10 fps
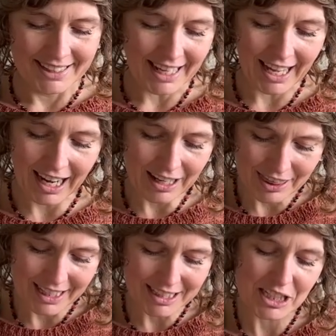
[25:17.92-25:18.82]
I
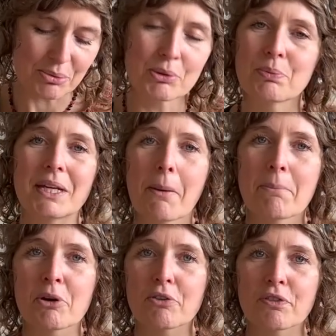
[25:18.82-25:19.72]
think this would be a
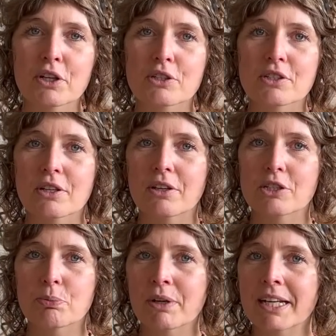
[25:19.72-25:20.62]
perfect
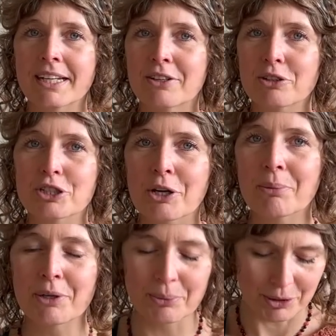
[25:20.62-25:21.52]
spring or
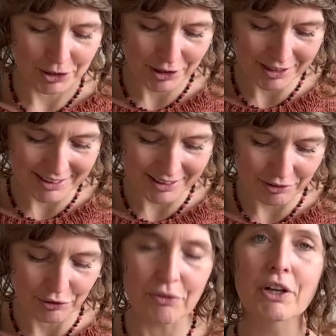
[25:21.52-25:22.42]
summer work
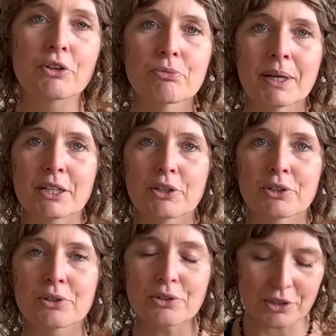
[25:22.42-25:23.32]
for one of my
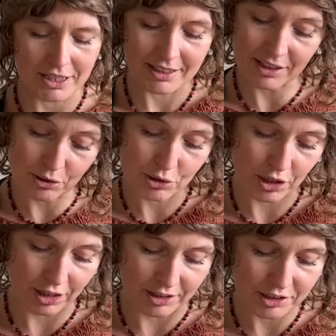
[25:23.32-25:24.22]
girls in those
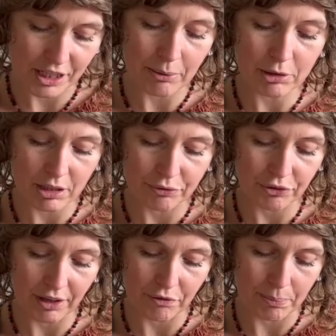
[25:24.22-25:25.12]
colors. I would love
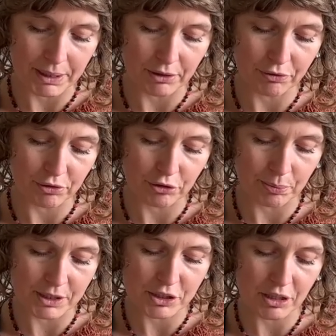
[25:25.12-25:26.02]
to have a pair of socks
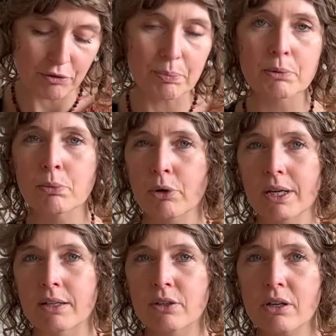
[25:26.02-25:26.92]
myself, but more
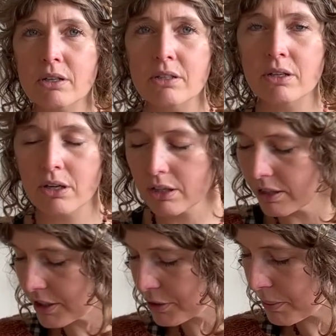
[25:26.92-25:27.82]
in darker
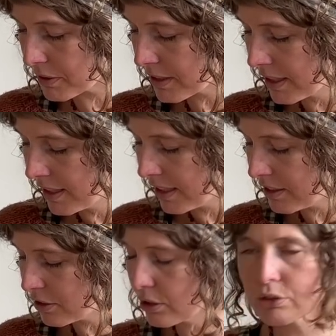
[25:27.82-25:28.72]
colors. But
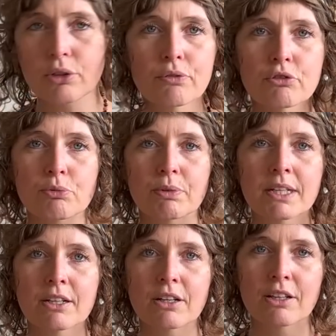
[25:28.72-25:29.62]
in those soft
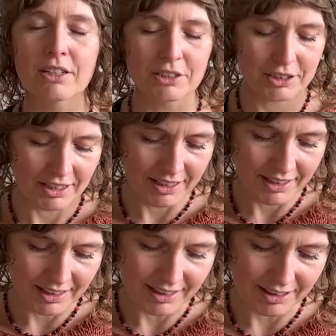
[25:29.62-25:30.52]
spring colors,
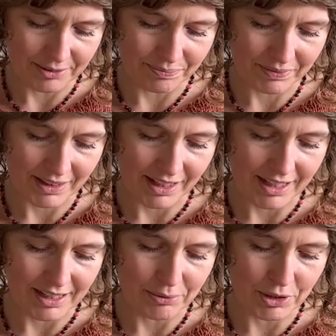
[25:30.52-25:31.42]

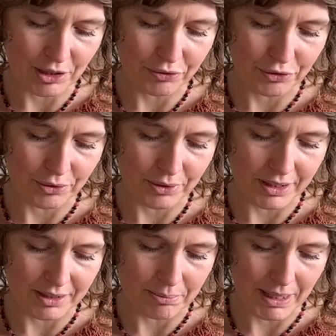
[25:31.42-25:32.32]
I would love to
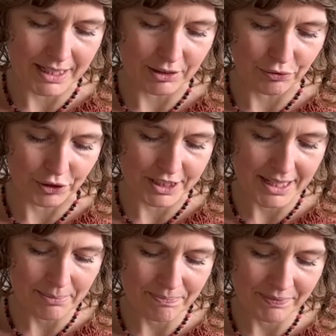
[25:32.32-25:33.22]
make it for
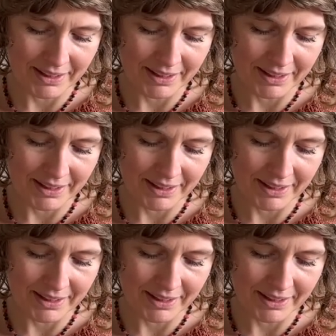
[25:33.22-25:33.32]
them.